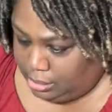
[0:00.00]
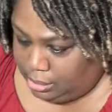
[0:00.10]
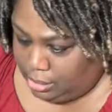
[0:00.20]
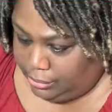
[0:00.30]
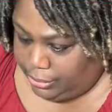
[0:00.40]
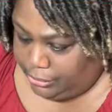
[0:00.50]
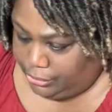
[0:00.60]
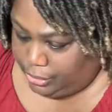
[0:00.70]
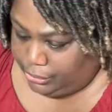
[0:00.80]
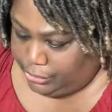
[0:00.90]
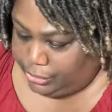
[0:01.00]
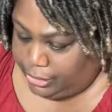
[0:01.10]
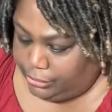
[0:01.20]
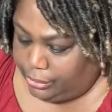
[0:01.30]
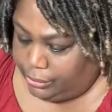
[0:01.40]
No, there's no
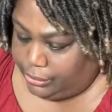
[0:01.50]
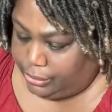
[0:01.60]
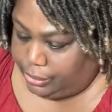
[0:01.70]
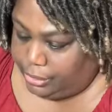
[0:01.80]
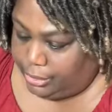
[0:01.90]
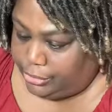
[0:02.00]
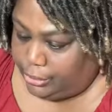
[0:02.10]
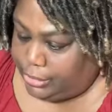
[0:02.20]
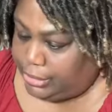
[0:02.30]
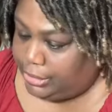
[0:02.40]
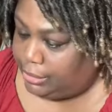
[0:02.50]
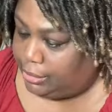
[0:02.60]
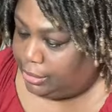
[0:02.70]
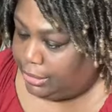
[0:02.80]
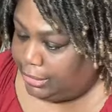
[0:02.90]
seal
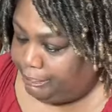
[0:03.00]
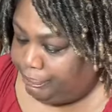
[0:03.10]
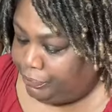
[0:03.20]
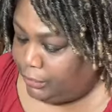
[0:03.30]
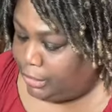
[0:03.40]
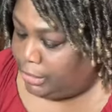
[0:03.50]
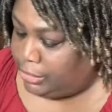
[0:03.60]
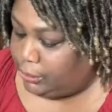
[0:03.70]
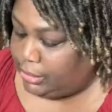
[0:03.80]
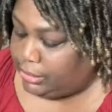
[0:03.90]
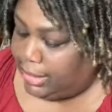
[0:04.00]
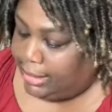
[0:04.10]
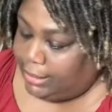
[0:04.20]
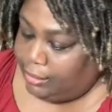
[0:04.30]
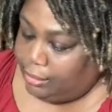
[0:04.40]
on it. So it's
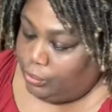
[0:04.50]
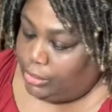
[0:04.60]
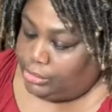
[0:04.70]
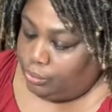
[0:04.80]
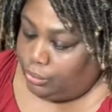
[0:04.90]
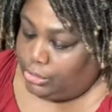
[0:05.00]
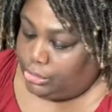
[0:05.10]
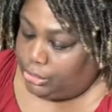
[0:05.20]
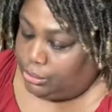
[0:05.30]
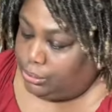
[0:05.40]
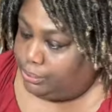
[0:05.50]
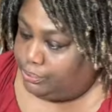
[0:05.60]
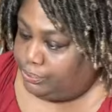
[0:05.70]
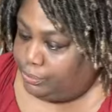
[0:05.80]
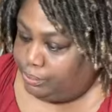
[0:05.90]
like once you
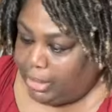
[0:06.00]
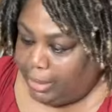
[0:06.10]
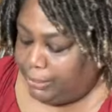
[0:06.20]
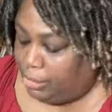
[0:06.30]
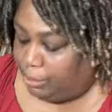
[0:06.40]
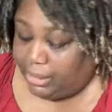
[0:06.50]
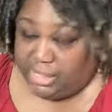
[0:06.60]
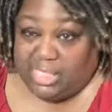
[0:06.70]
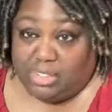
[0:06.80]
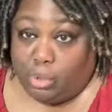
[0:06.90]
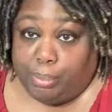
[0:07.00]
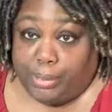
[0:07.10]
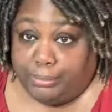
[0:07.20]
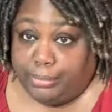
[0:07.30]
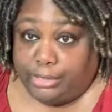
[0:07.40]
pop it open, it's
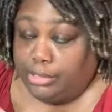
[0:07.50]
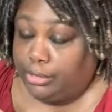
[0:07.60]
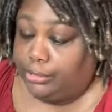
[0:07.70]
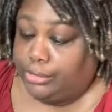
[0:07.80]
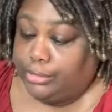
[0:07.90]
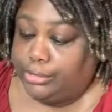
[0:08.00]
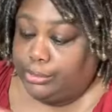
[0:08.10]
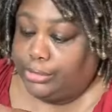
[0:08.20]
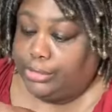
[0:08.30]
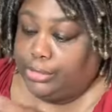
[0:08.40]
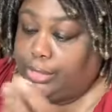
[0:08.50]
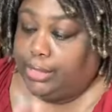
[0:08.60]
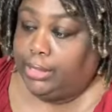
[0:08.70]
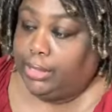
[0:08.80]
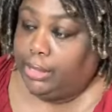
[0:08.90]
open. There's no seal on
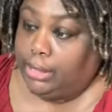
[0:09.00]
it.